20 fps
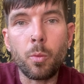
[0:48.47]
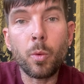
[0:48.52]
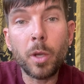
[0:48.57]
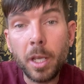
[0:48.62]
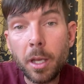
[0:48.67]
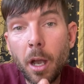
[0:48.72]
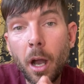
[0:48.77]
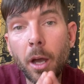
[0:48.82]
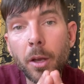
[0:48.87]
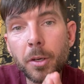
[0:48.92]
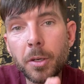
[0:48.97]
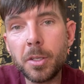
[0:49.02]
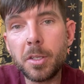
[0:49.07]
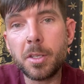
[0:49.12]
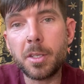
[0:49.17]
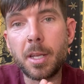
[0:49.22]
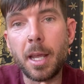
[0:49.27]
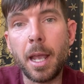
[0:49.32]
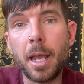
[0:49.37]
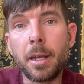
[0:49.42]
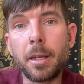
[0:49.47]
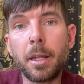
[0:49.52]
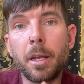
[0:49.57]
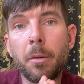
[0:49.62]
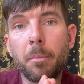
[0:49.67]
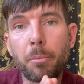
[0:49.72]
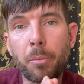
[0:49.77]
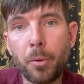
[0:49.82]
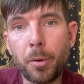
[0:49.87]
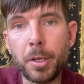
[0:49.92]
We understand and
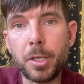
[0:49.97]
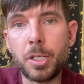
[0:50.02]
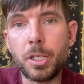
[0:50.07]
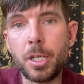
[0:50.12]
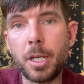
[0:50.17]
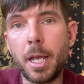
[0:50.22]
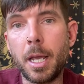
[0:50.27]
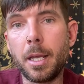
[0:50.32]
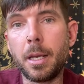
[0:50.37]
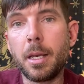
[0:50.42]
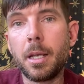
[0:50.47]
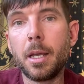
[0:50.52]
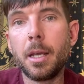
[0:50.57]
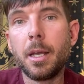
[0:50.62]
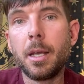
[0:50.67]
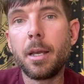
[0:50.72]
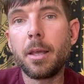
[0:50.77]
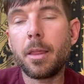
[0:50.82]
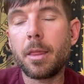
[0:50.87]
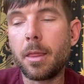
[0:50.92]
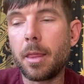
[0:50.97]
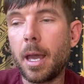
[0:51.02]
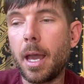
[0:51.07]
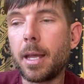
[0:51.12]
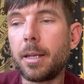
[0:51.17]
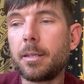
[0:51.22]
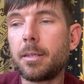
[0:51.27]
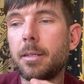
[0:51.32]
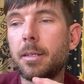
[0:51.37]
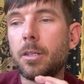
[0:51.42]
appreciate
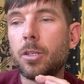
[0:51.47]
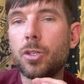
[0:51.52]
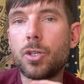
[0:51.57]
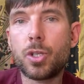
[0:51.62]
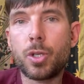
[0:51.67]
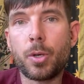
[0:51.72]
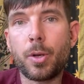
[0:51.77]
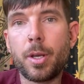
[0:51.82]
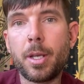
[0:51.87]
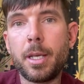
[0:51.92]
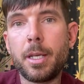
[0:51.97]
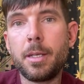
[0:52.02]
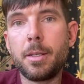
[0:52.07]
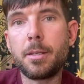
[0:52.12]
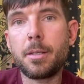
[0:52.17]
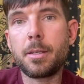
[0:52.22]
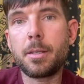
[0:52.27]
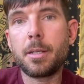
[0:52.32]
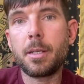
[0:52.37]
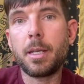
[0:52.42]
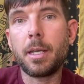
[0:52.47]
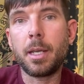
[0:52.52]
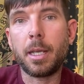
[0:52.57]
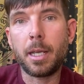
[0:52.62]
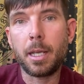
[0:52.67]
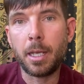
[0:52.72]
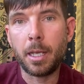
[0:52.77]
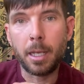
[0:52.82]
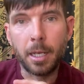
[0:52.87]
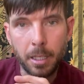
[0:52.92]
that trees
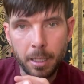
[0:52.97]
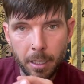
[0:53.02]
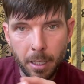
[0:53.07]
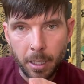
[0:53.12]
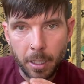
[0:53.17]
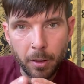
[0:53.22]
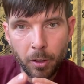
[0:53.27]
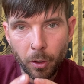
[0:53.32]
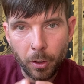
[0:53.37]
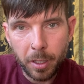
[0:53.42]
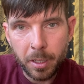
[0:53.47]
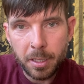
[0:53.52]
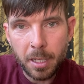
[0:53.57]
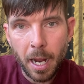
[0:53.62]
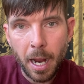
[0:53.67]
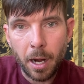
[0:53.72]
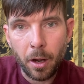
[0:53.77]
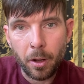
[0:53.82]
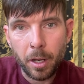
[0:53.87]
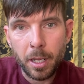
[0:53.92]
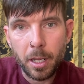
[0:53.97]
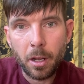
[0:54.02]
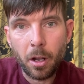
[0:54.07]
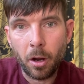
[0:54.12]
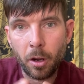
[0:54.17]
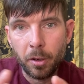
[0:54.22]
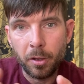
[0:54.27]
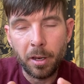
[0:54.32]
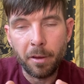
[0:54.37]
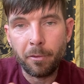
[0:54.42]
in their entirety
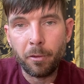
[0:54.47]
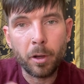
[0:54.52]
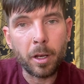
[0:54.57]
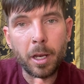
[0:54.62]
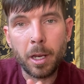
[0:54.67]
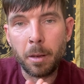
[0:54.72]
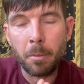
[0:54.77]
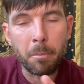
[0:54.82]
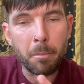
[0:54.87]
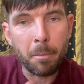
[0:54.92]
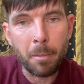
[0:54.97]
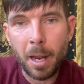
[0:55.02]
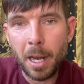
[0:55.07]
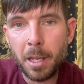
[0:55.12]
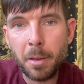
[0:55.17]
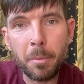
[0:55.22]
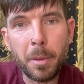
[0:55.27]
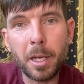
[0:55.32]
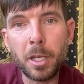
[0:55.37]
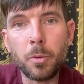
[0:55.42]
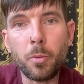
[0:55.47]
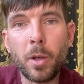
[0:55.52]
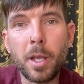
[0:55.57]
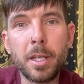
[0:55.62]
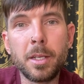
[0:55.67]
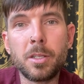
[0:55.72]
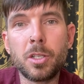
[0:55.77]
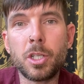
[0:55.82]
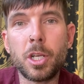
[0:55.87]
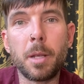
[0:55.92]
are different in many, many
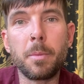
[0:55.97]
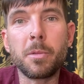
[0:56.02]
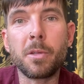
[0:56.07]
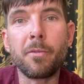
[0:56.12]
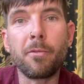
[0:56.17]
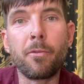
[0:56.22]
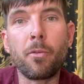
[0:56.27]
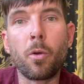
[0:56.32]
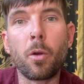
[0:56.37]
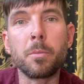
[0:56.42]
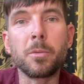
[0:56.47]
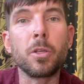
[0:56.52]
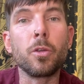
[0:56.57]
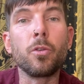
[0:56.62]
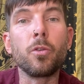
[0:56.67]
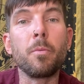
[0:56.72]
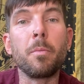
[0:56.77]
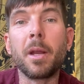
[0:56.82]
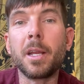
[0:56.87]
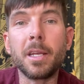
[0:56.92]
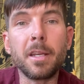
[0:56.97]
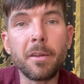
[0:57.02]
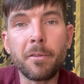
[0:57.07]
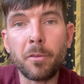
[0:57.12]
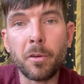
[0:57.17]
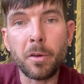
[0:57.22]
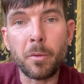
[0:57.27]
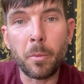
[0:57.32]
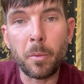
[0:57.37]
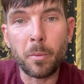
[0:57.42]
ways, shapes, and forms, and do many
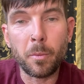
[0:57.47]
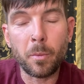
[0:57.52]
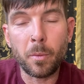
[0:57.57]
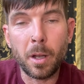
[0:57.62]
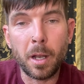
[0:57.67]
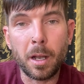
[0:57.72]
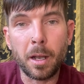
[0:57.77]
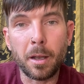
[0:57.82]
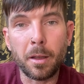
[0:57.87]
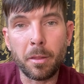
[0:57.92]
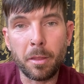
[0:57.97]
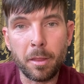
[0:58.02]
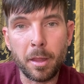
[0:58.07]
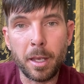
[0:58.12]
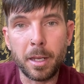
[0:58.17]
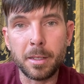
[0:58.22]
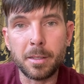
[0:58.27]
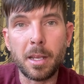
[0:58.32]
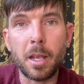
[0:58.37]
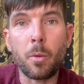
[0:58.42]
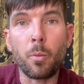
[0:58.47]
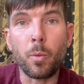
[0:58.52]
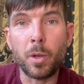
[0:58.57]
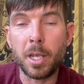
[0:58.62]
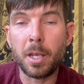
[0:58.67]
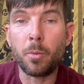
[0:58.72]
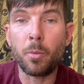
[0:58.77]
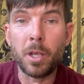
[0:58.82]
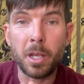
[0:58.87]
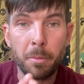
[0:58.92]
different things, and
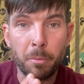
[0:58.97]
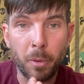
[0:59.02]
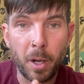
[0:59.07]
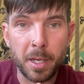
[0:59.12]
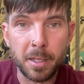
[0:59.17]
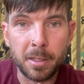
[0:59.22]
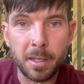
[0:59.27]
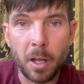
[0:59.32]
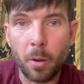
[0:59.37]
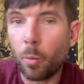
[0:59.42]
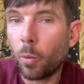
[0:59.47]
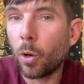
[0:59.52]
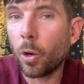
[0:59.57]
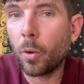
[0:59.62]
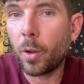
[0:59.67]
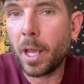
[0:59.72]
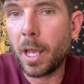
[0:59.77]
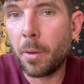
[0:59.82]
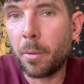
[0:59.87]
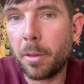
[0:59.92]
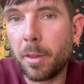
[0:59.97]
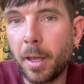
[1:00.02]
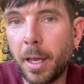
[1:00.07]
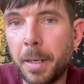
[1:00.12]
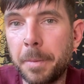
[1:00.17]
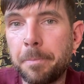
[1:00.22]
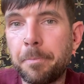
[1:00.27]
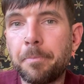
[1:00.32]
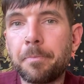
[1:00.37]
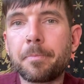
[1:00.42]
we embrace that. We're okay with
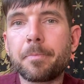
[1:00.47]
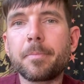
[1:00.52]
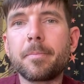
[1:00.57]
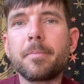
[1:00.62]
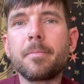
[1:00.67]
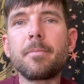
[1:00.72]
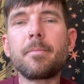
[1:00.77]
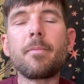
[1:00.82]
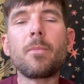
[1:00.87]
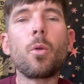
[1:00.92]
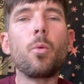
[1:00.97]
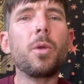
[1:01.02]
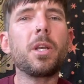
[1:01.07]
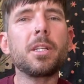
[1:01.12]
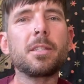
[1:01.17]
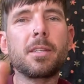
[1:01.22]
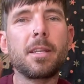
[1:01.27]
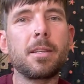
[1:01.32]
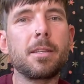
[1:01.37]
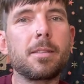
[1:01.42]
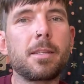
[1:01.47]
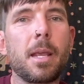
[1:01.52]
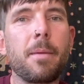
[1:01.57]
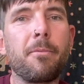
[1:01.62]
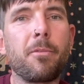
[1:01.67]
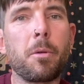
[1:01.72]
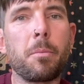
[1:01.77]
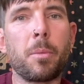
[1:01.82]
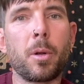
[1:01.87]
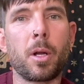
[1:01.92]
that. We could say the same
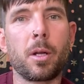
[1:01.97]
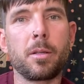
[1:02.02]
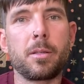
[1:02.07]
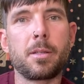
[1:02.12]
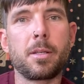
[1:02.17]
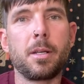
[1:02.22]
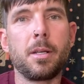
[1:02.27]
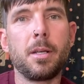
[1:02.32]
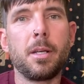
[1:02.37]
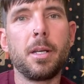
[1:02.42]
for birds.